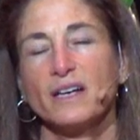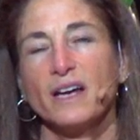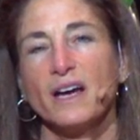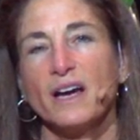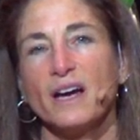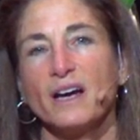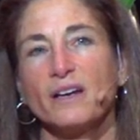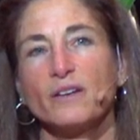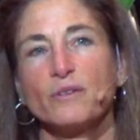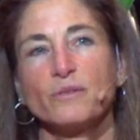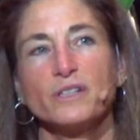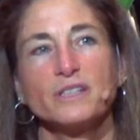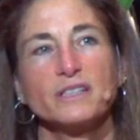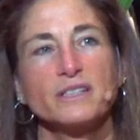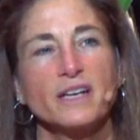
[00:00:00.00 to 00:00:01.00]
How do
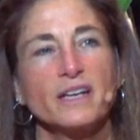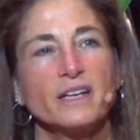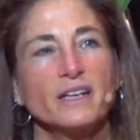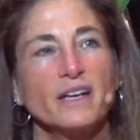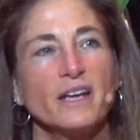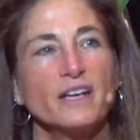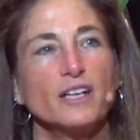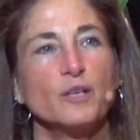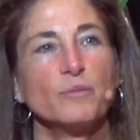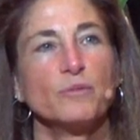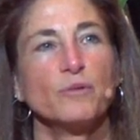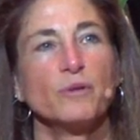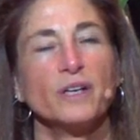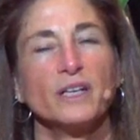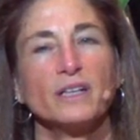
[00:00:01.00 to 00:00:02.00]
we say at any
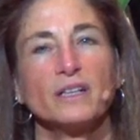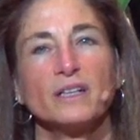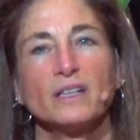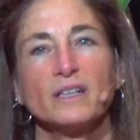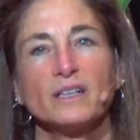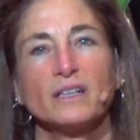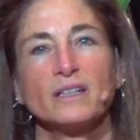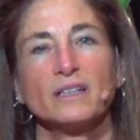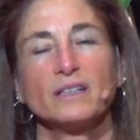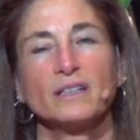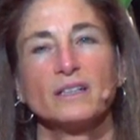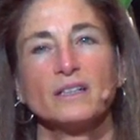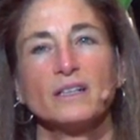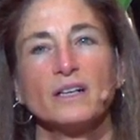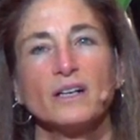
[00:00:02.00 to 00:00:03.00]
point,
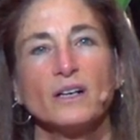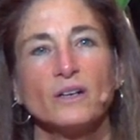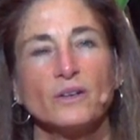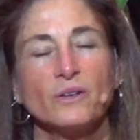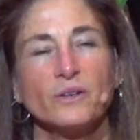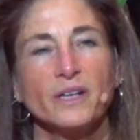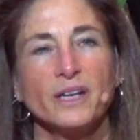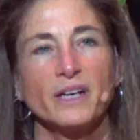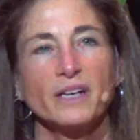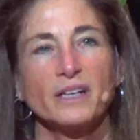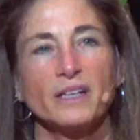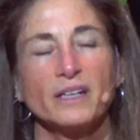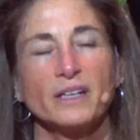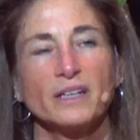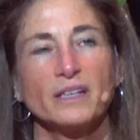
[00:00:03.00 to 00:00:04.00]
oh,
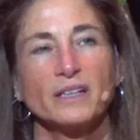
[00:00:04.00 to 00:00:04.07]
okay,